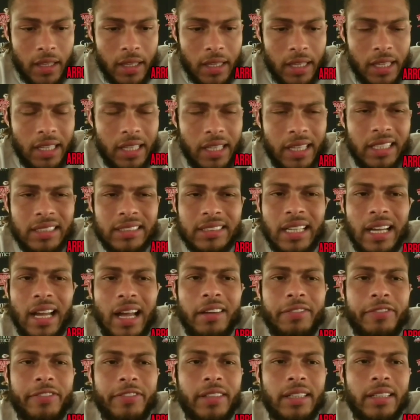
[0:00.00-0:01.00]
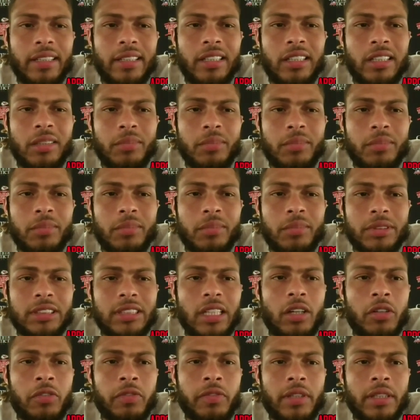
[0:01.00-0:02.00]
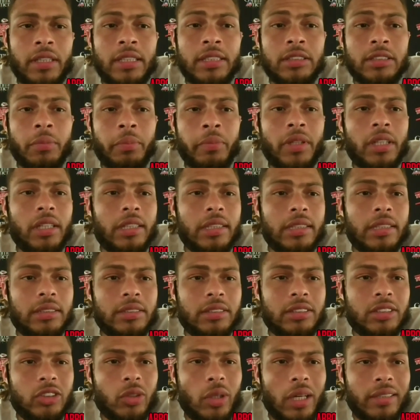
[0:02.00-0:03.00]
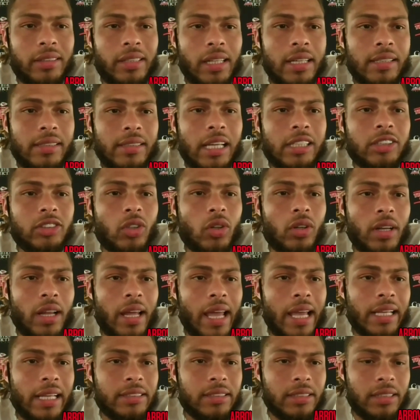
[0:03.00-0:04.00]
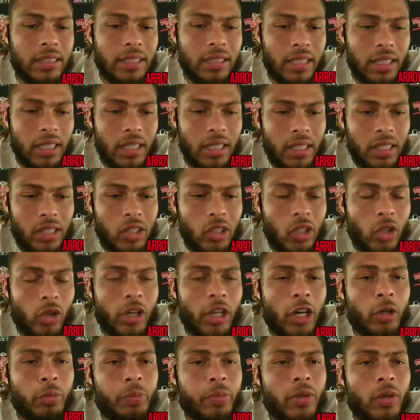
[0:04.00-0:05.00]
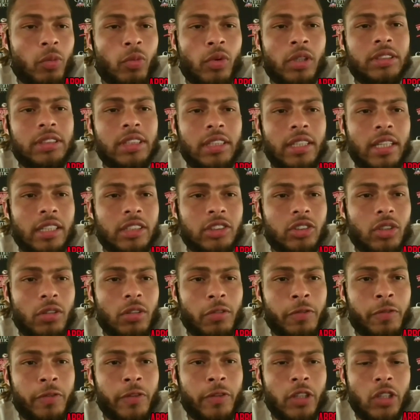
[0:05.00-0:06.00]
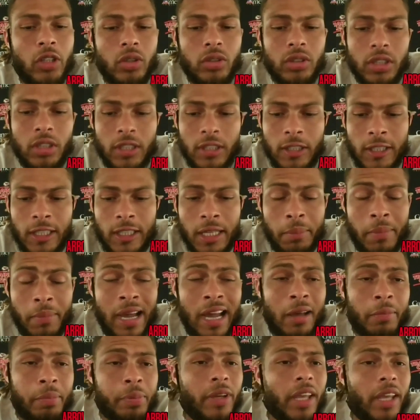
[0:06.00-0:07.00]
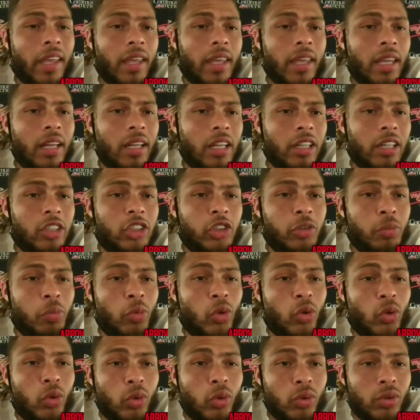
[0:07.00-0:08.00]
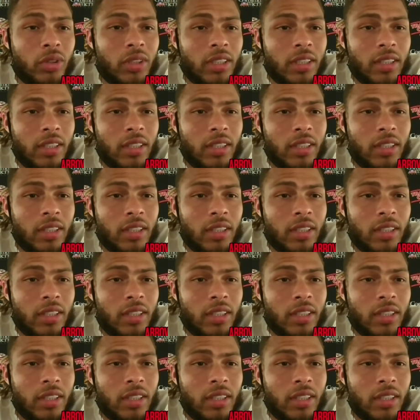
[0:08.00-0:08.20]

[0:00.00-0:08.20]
he, he's confident in himself and his abilities. So I think that's going to actually, you know, help him once he gets on the field. In my opinion, he looks smooth.